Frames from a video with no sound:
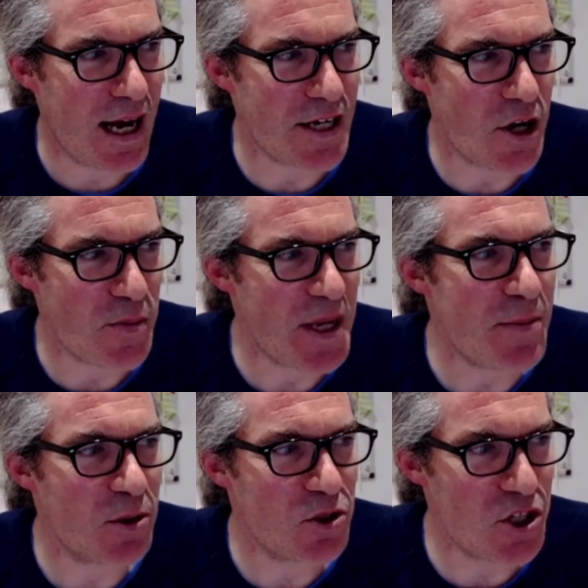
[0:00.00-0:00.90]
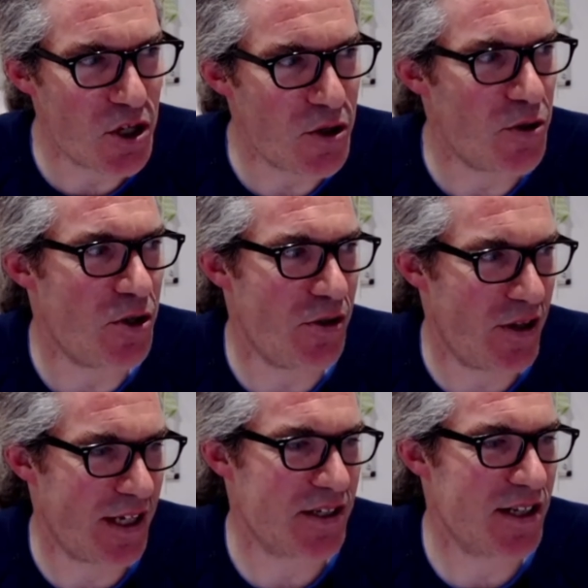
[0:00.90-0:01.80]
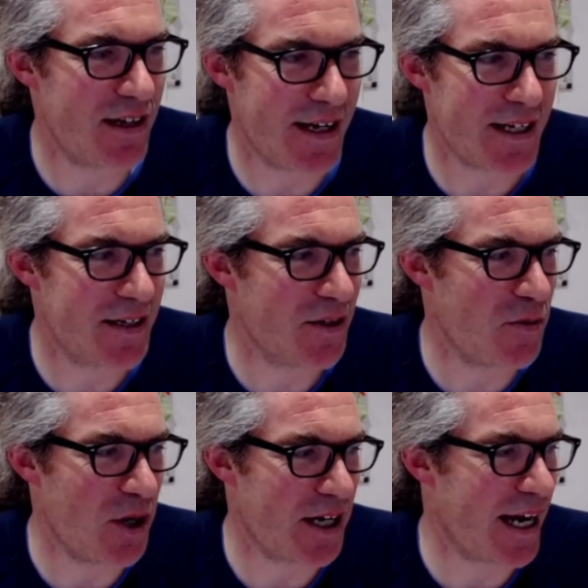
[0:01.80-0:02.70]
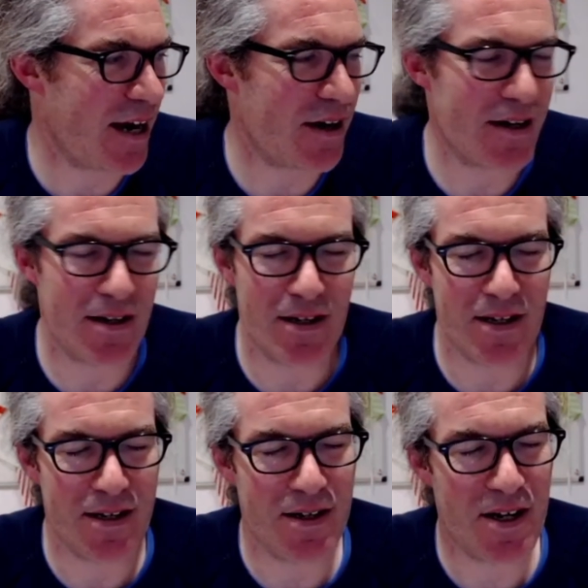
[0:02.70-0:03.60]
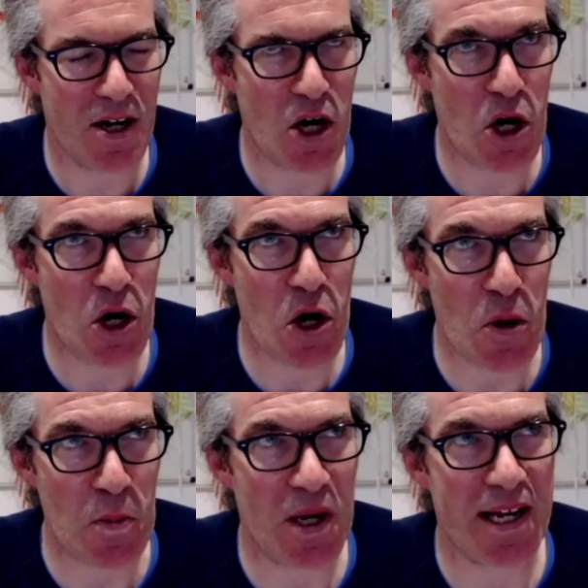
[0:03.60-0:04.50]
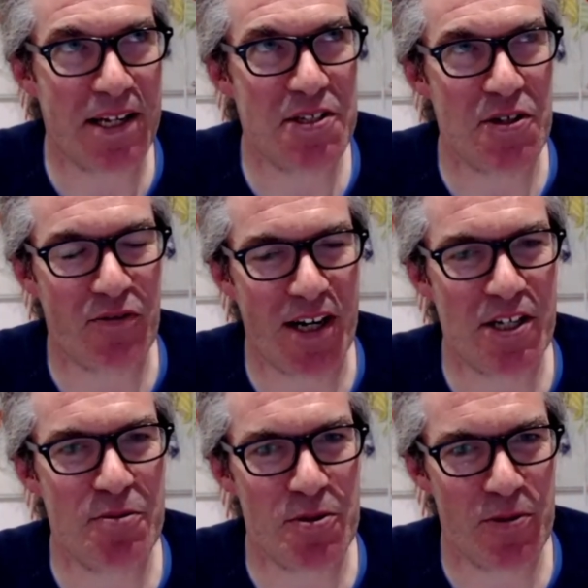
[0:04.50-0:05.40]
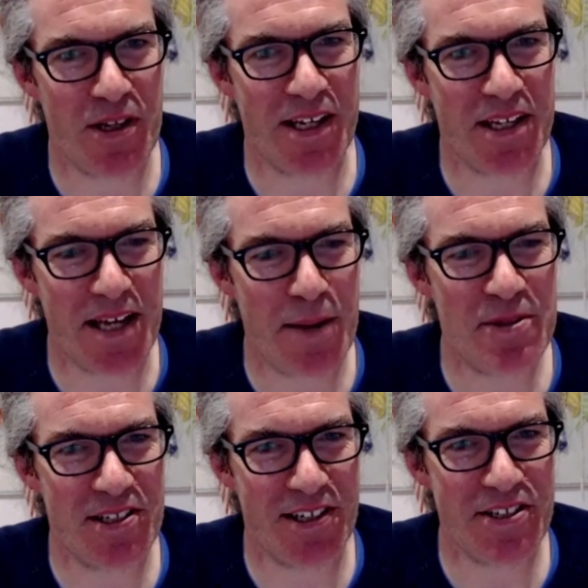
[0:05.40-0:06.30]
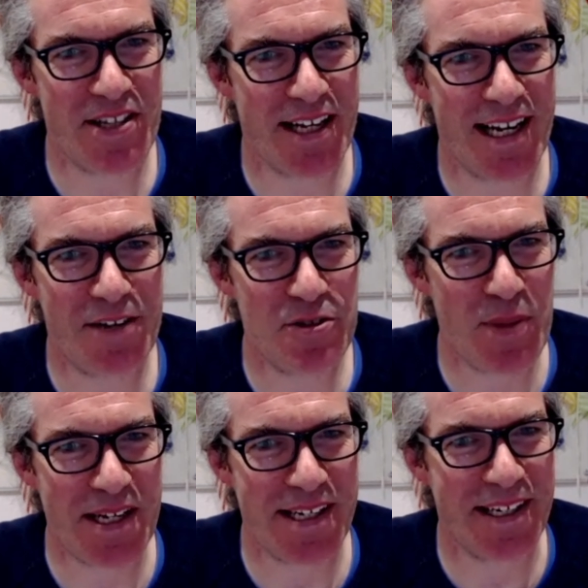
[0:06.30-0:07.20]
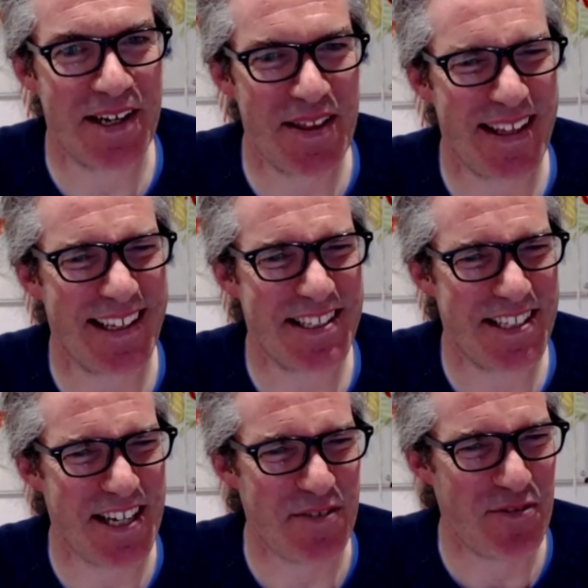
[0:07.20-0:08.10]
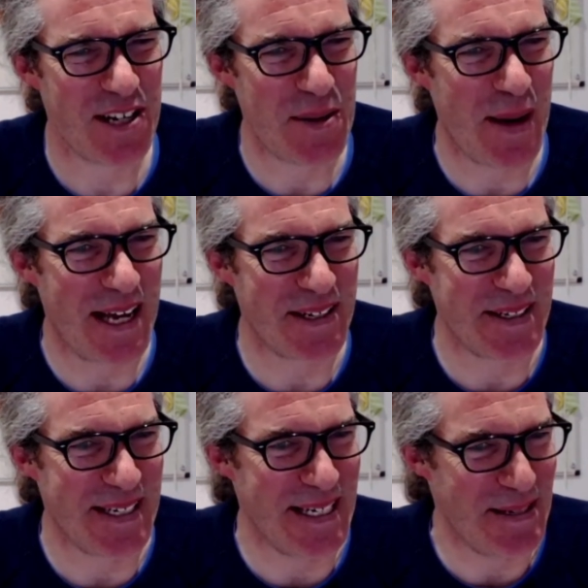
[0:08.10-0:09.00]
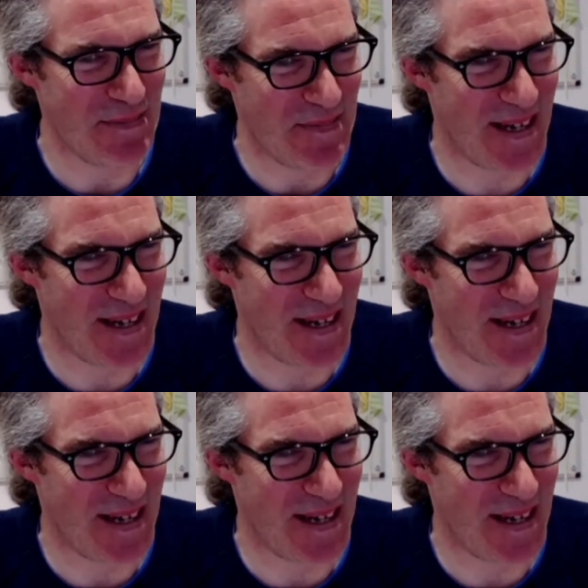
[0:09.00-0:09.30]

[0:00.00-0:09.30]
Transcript: I know people do things like work out complex arrangements where they can capitalize their cloud spending. I think that's generally a bad idea.